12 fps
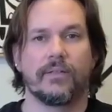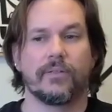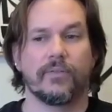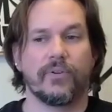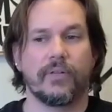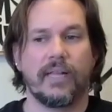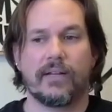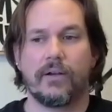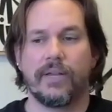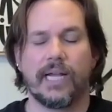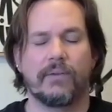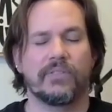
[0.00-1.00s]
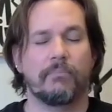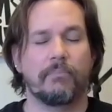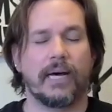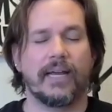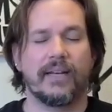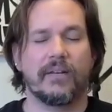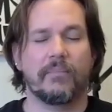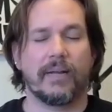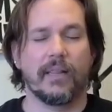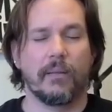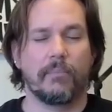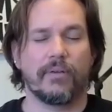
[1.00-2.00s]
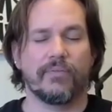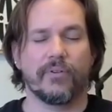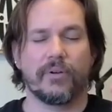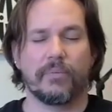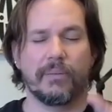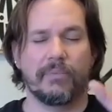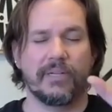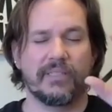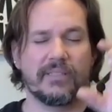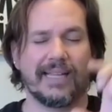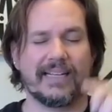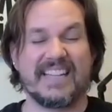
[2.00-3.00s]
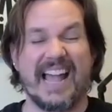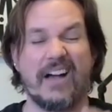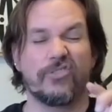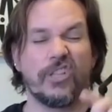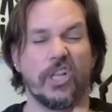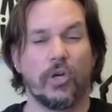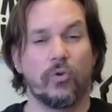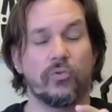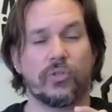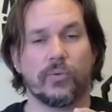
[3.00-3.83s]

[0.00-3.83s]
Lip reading: So if you're like, oh yeah, I was embodied in my lumbar vertebra, but it's like down low